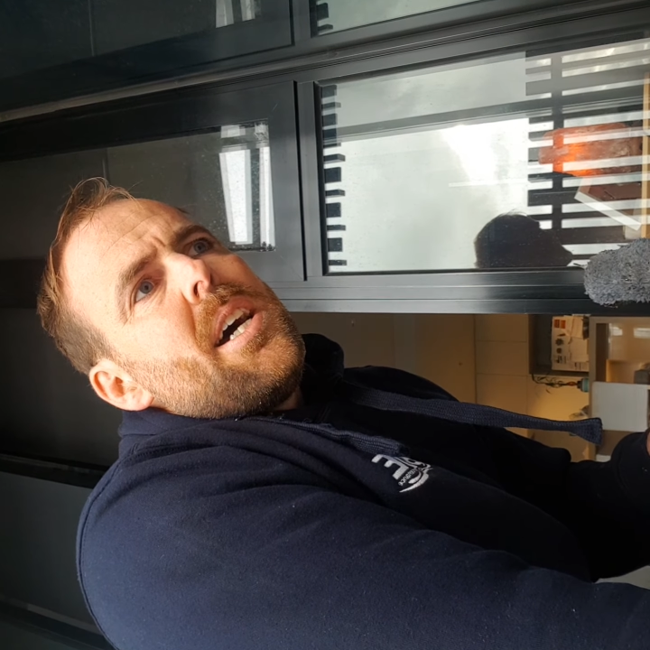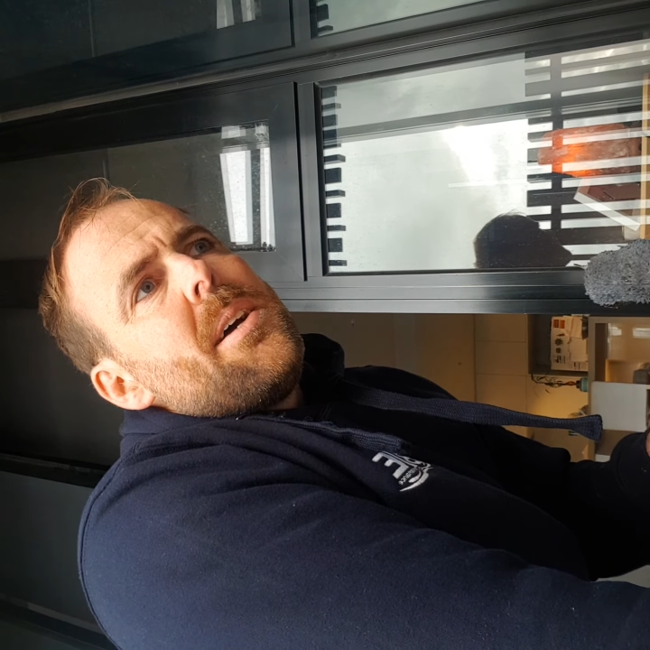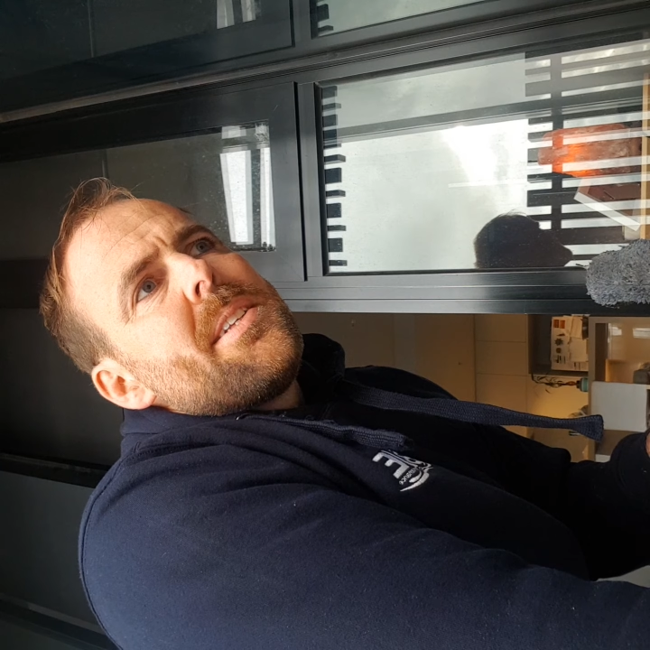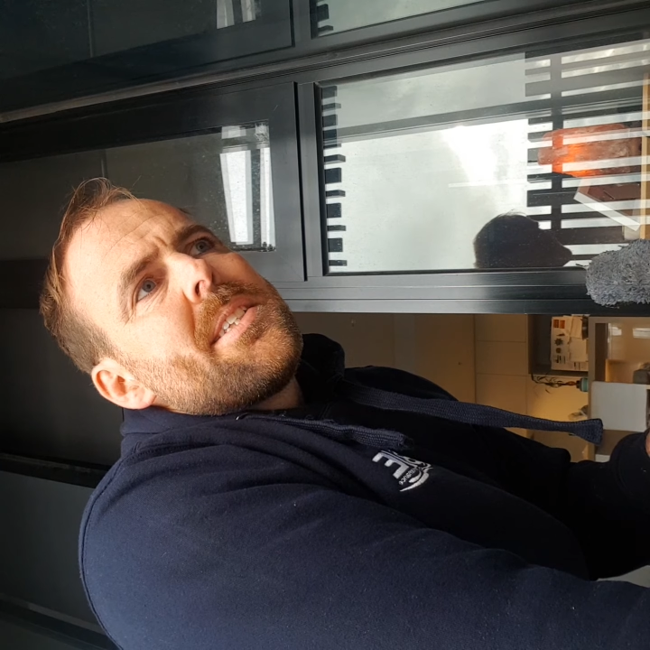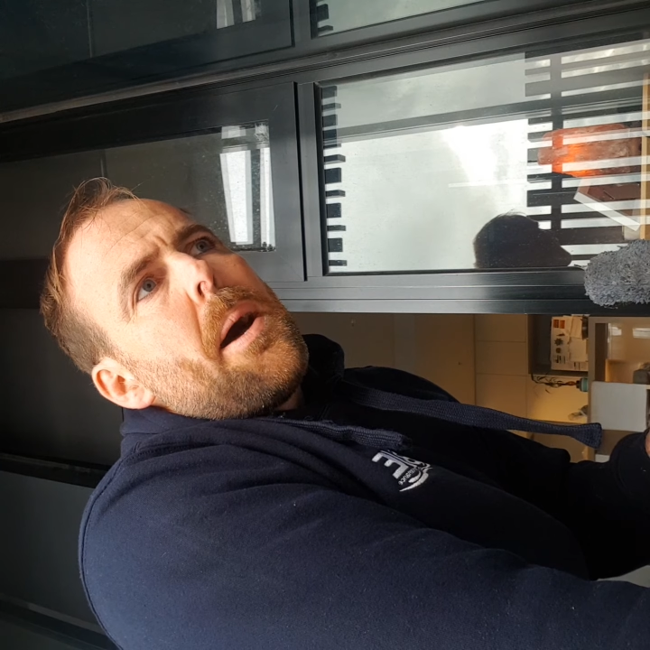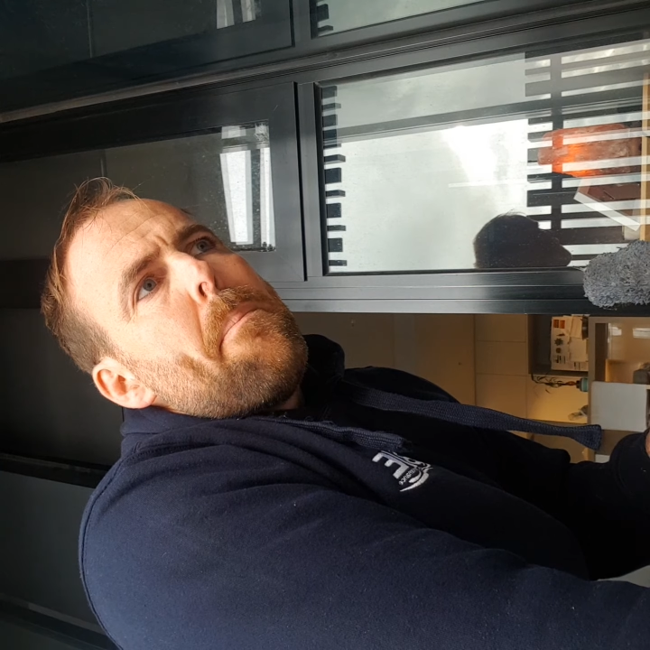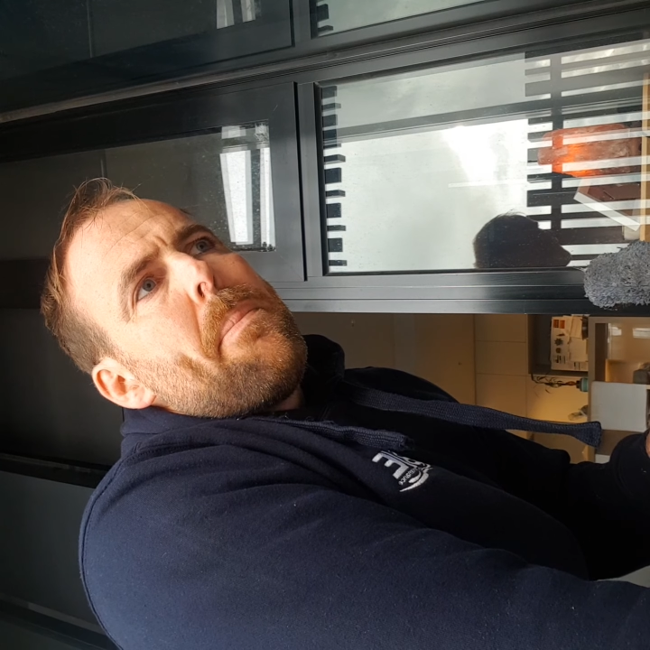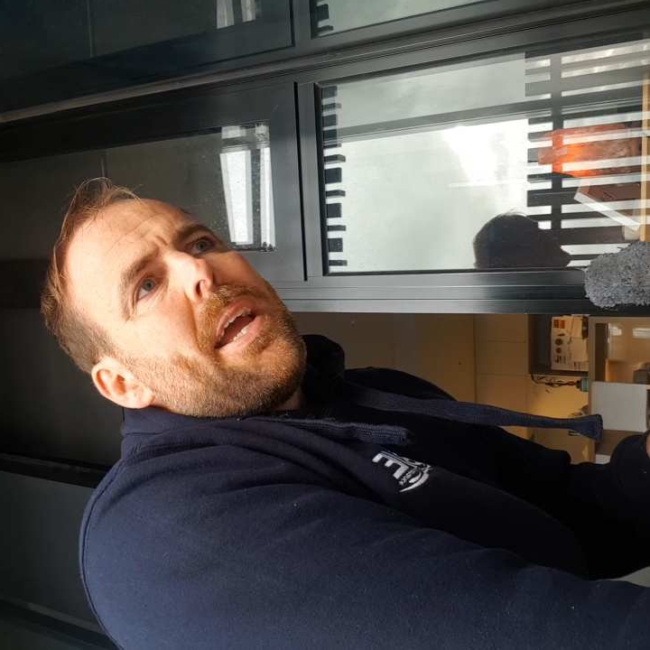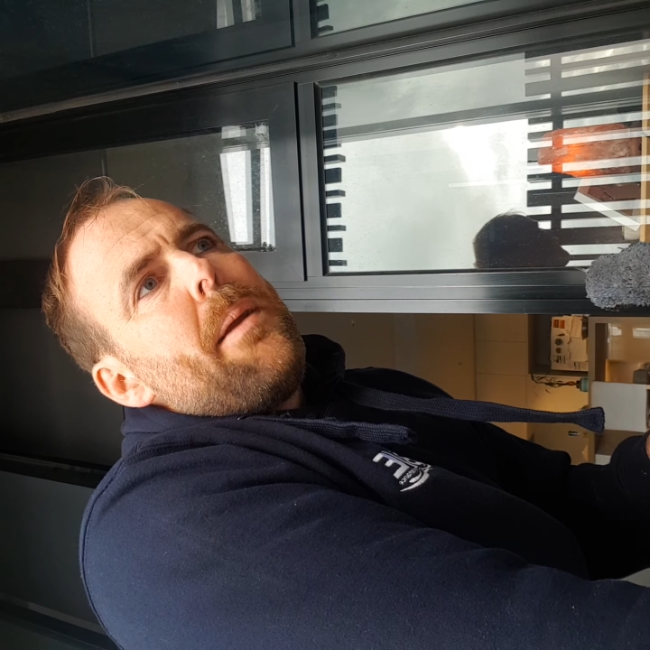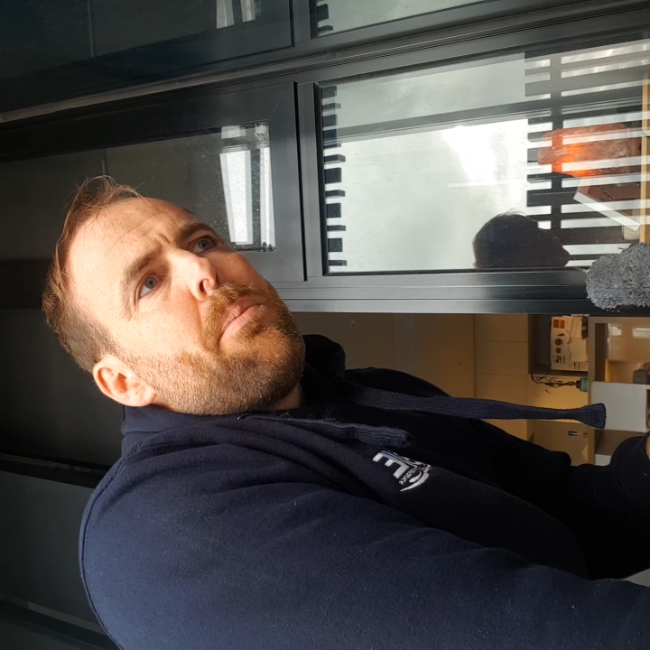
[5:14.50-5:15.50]
Some
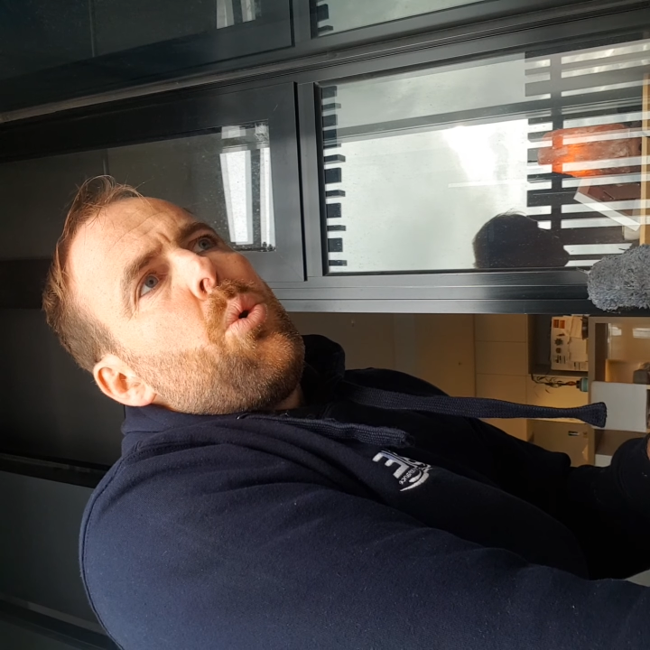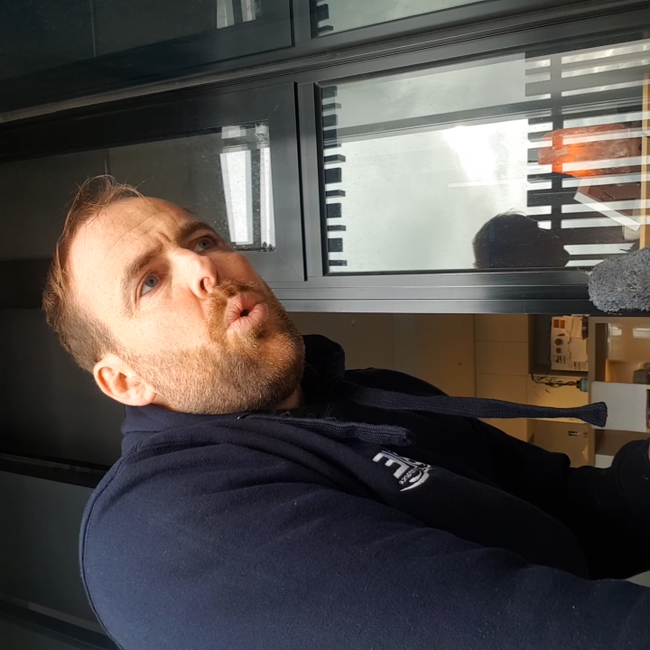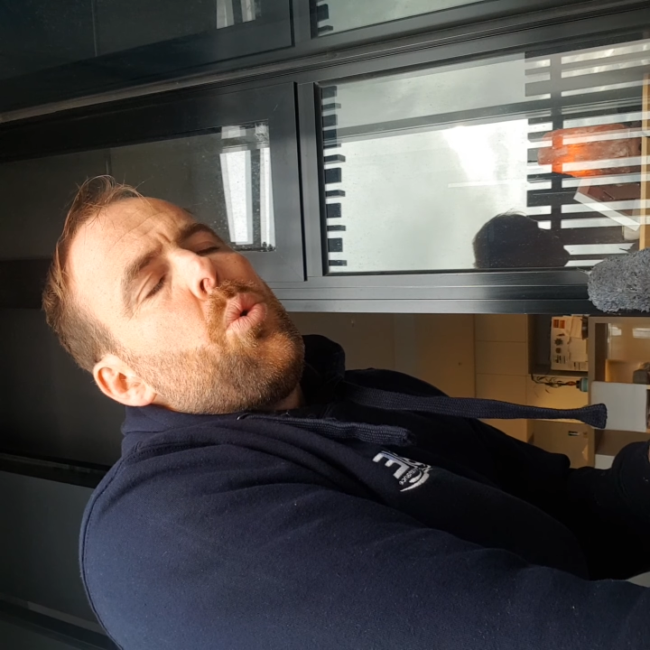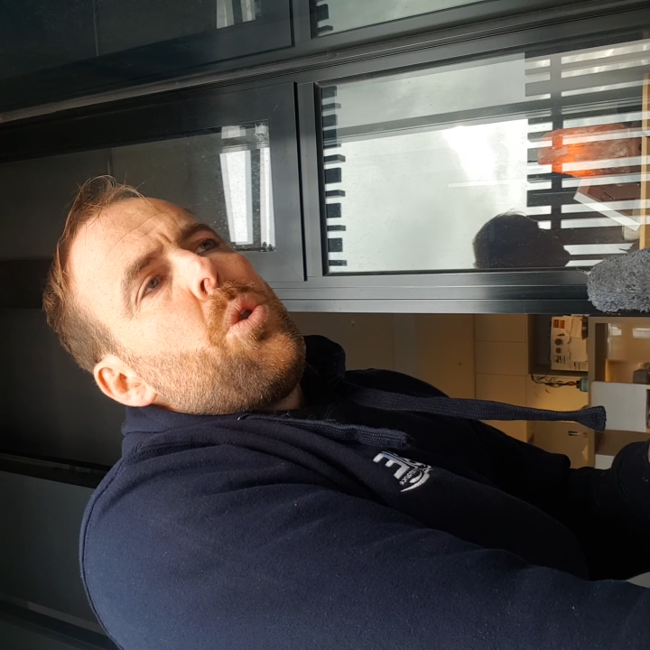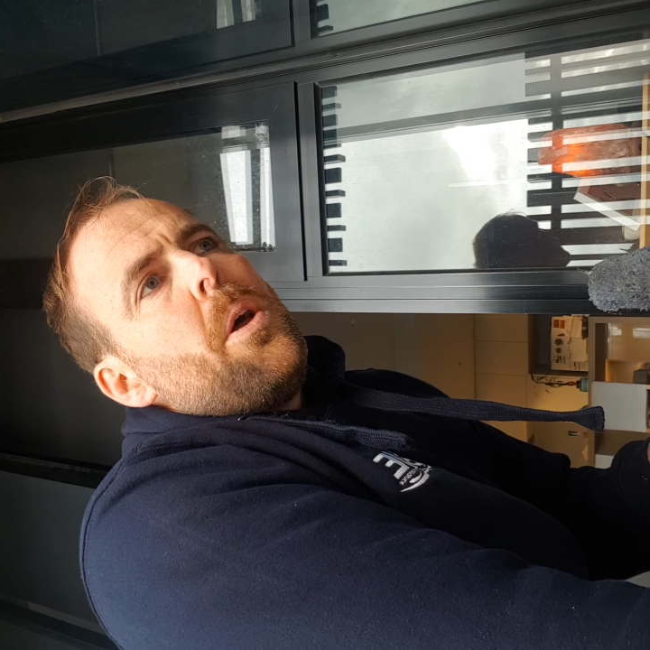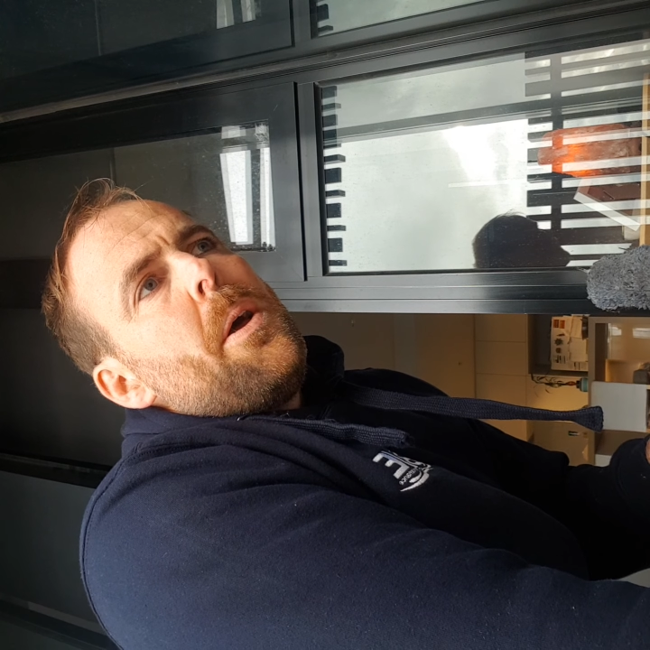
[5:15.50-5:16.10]
people,